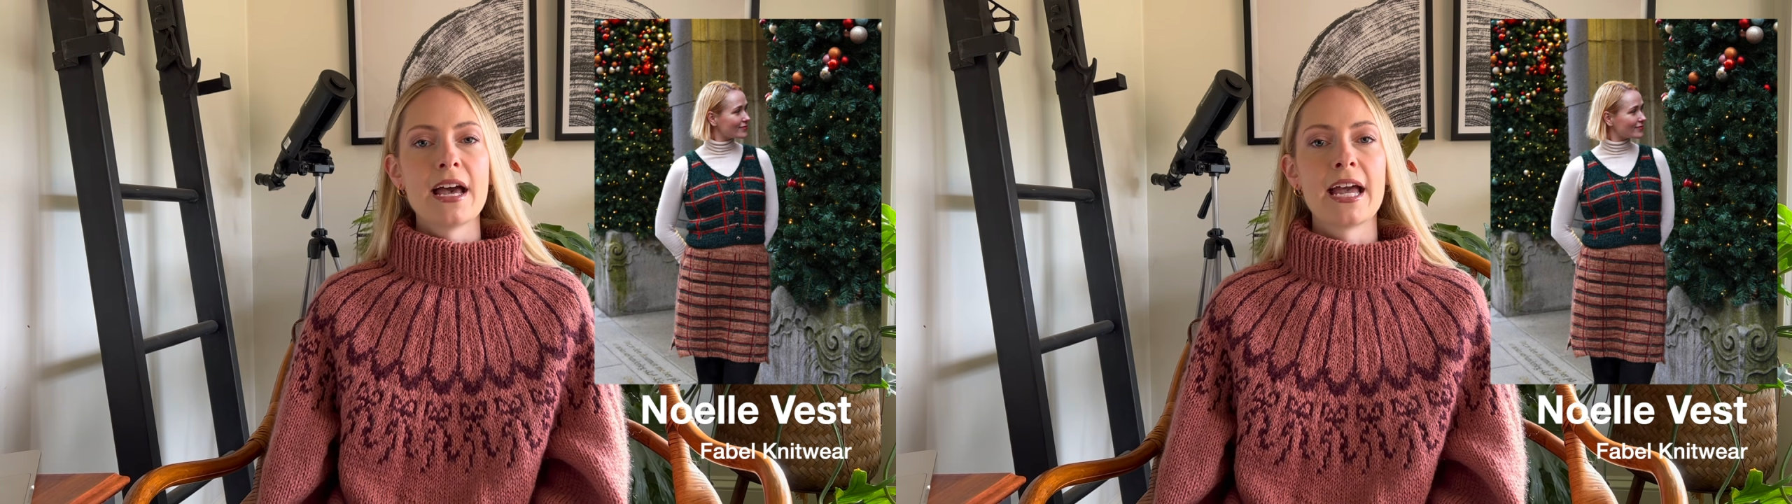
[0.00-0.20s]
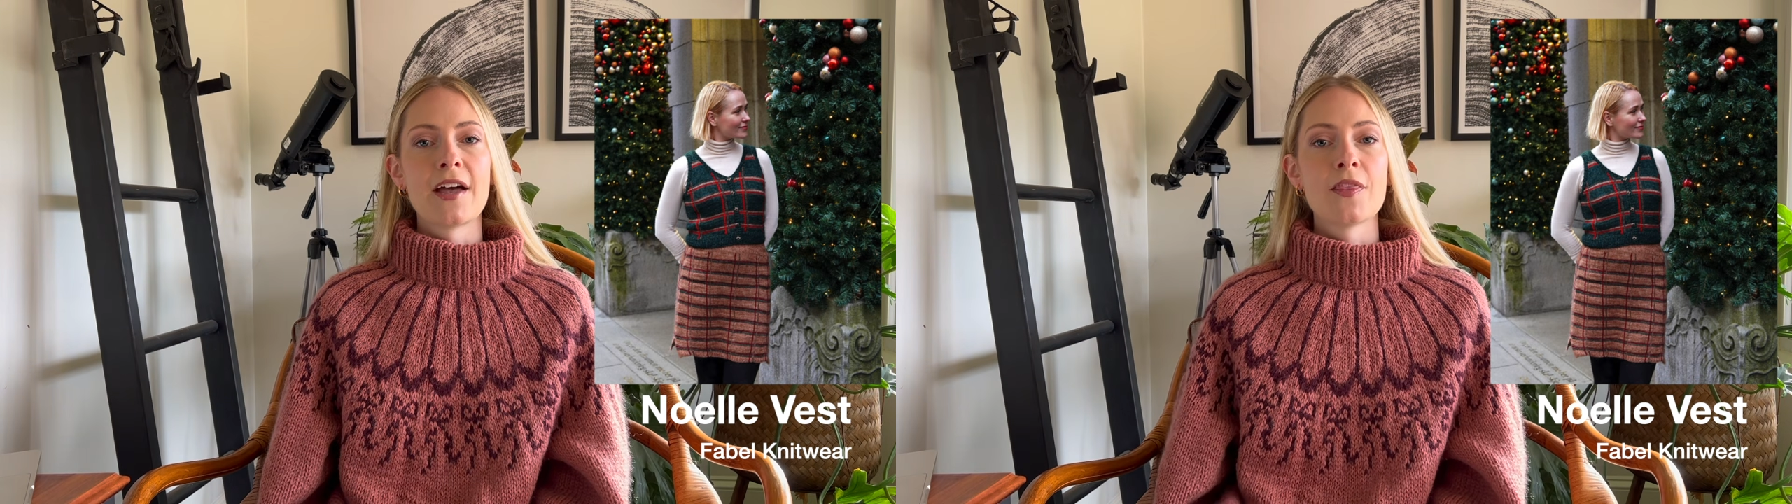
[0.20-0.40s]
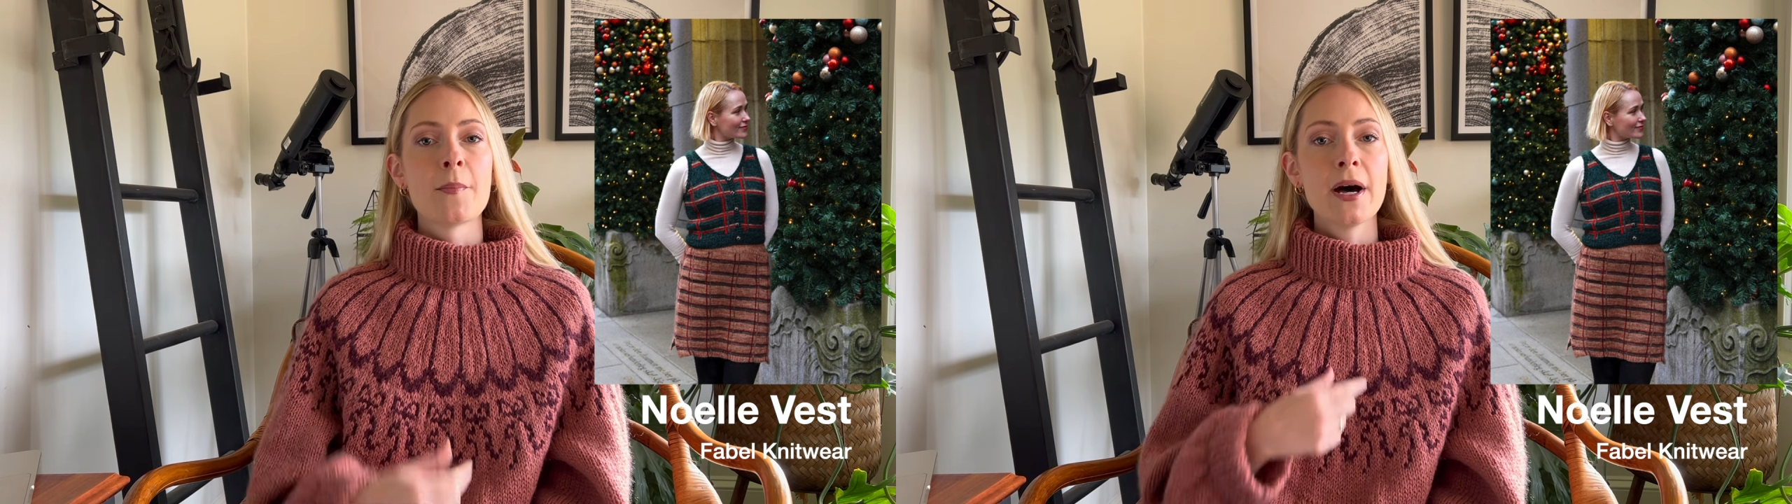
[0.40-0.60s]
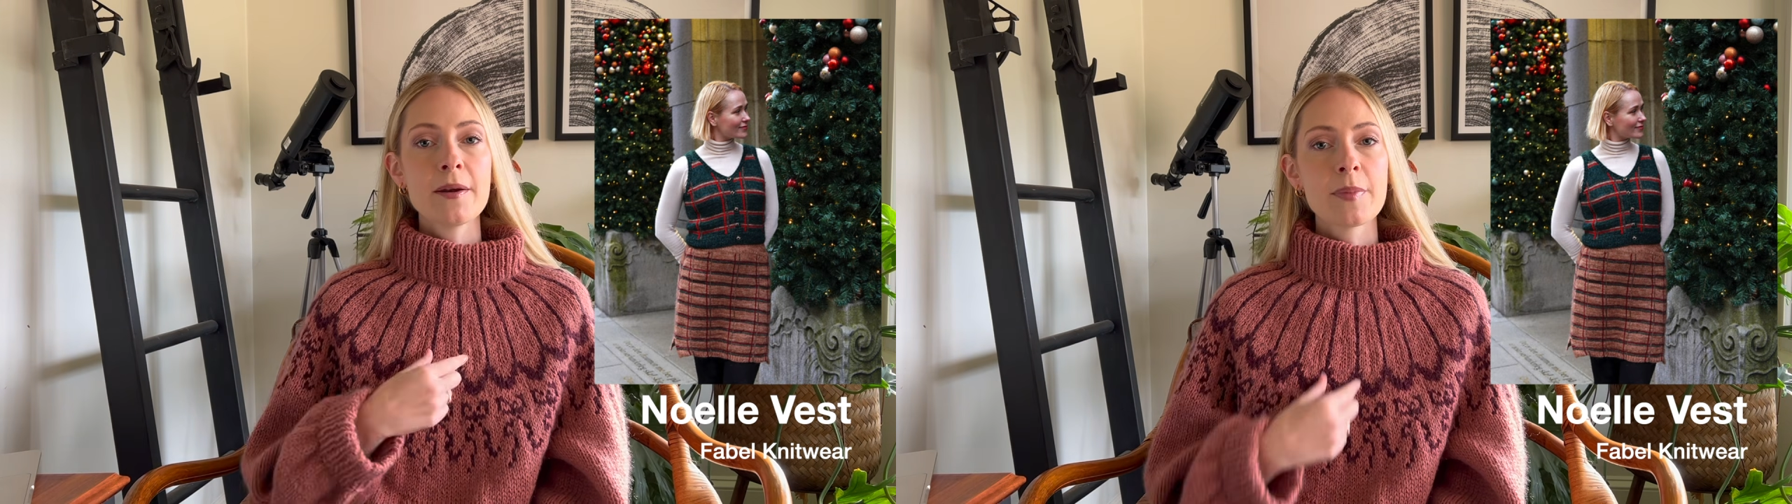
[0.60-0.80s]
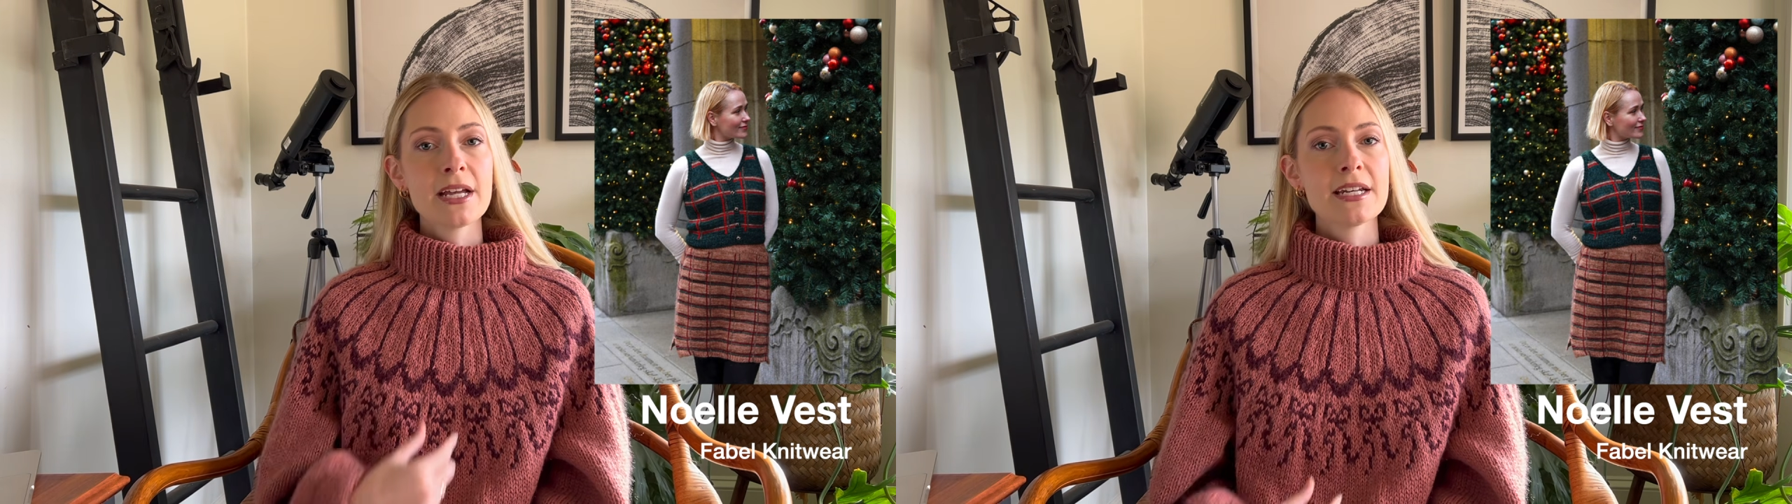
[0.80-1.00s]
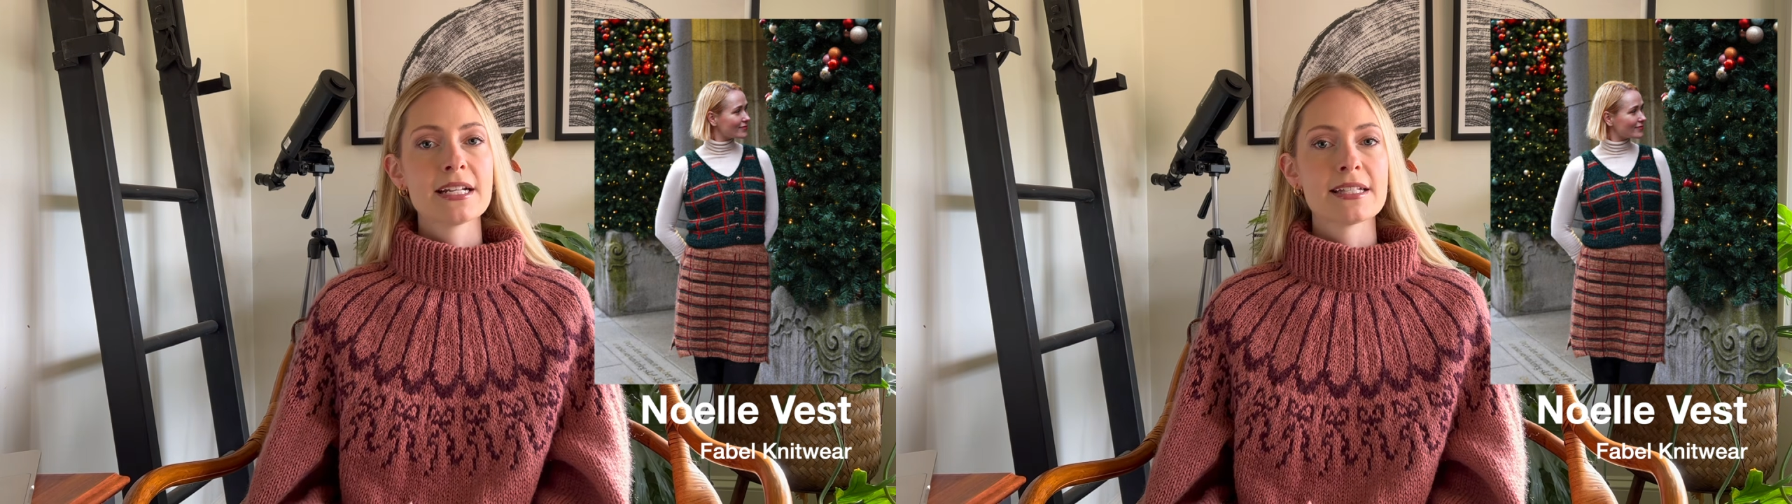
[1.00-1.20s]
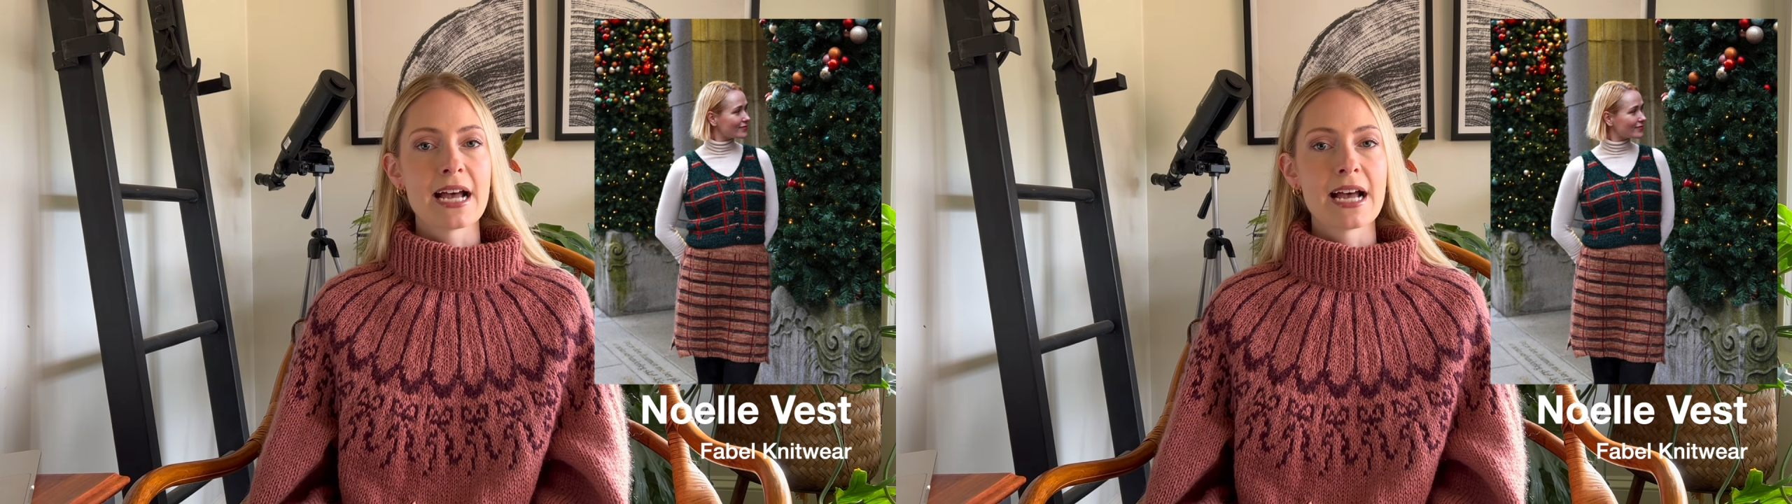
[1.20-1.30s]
And the button band is